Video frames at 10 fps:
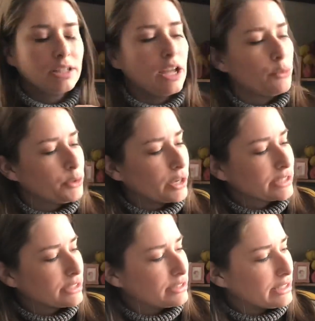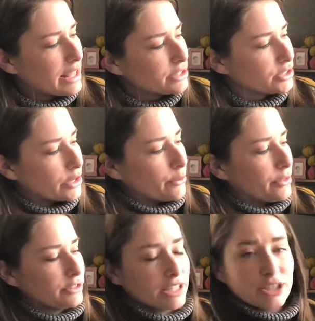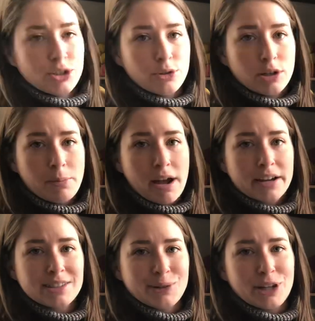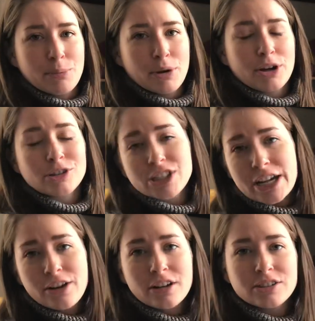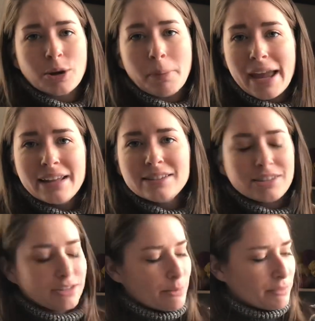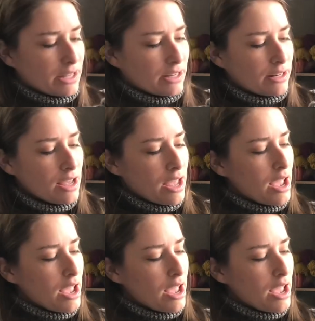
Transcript: I hope you guys can see that. So there's like 2 little pockets where you can put crochet hooks or pins or something,